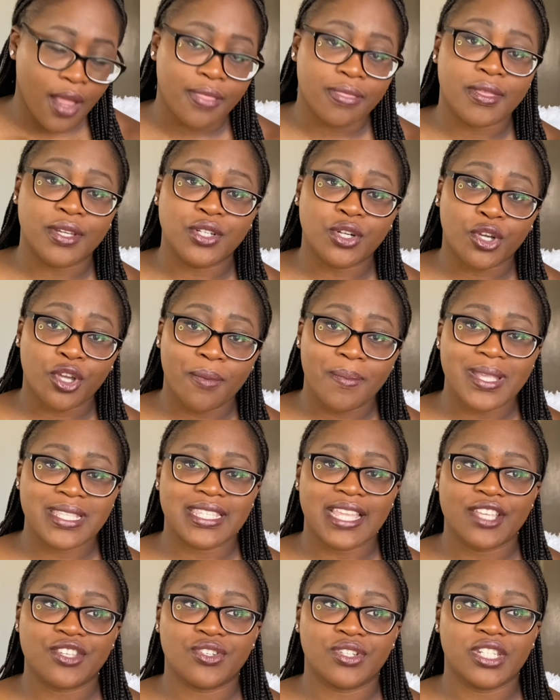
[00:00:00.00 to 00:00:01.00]
The documents
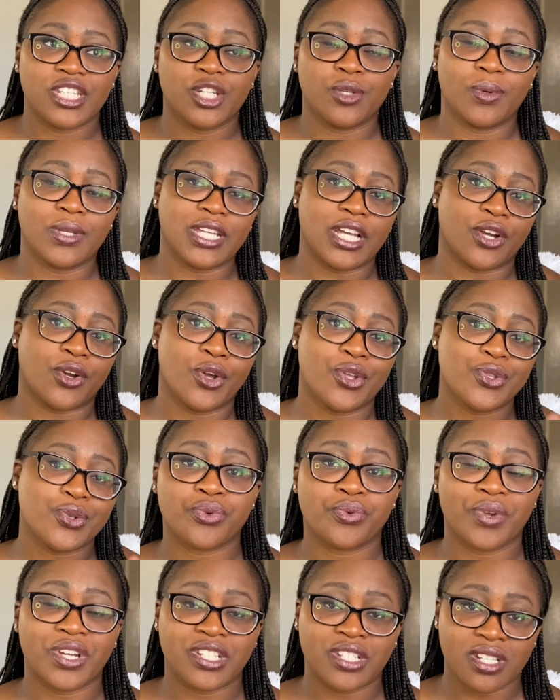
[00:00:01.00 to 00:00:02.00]
that you need when you're going to
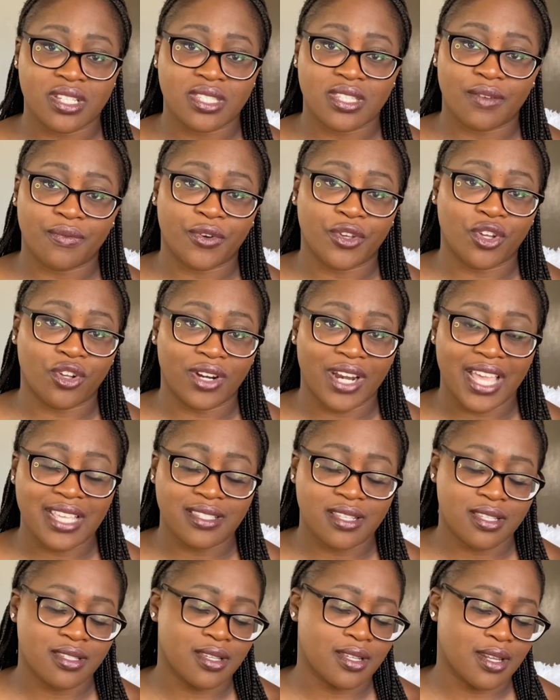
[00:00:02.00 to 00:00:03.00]
register for your
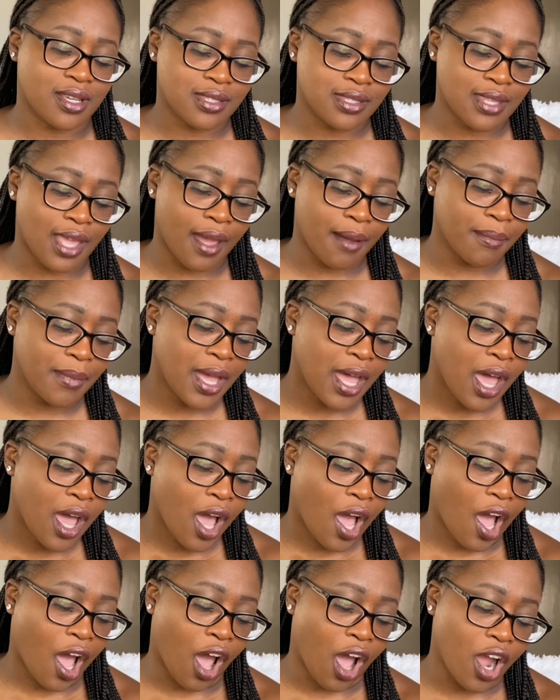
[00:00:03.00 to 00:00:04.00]
licensing exam
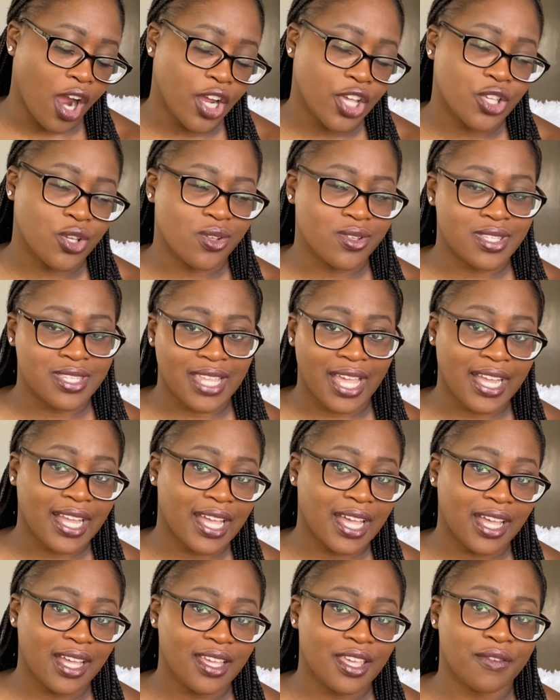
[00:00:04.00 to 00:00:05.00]
are your
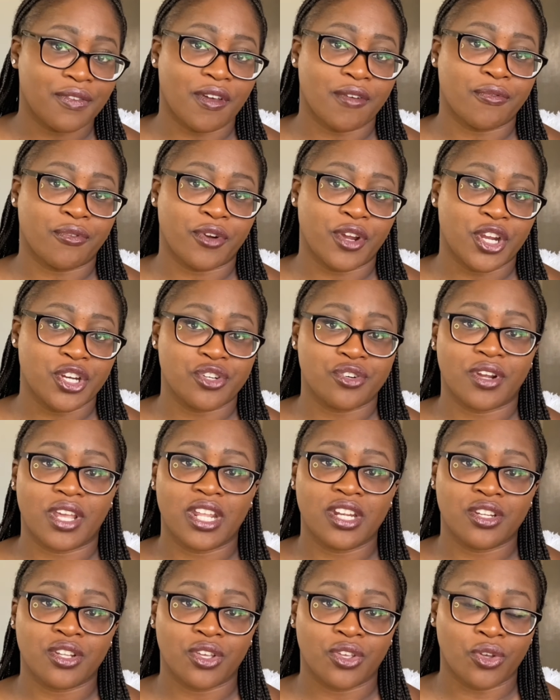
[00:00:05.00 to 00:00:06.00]
Zaka, if you're foreign
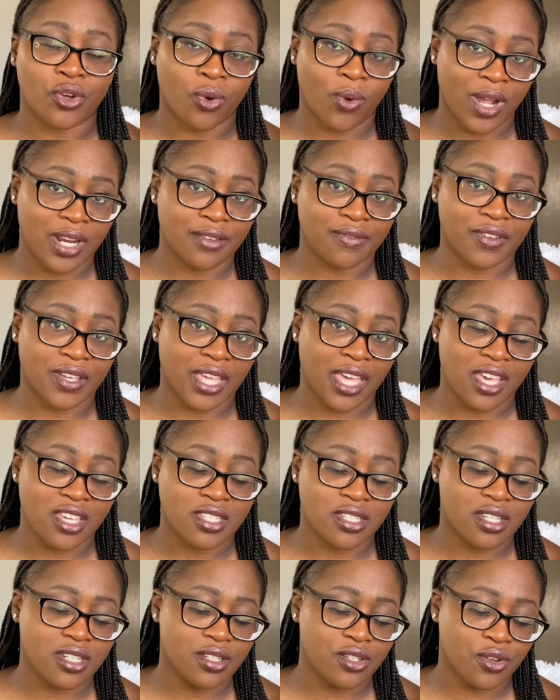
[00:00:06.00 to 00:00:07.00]
trained, your
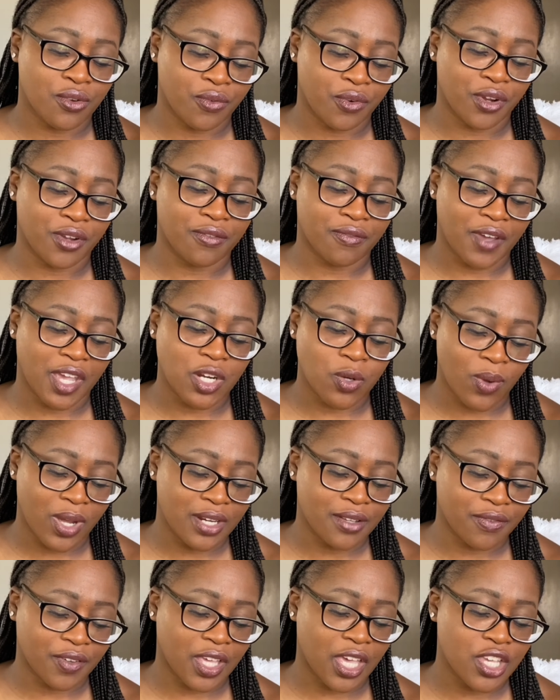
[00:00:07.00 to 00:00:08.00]
qualification, your verified
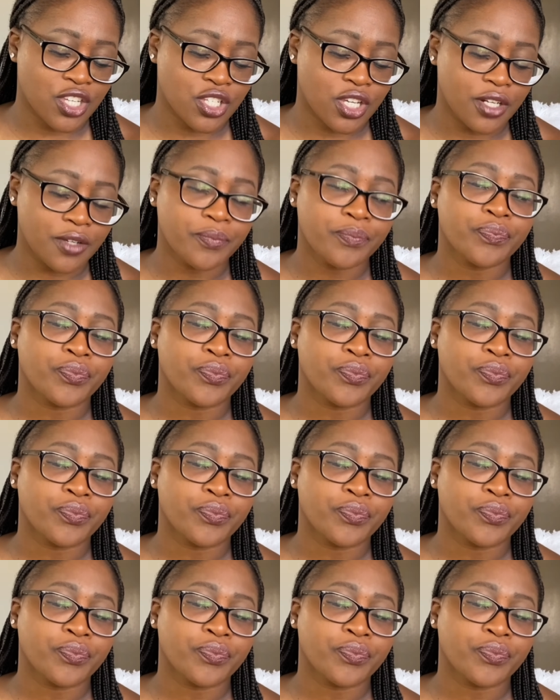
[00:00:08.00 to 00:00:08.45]
qualification,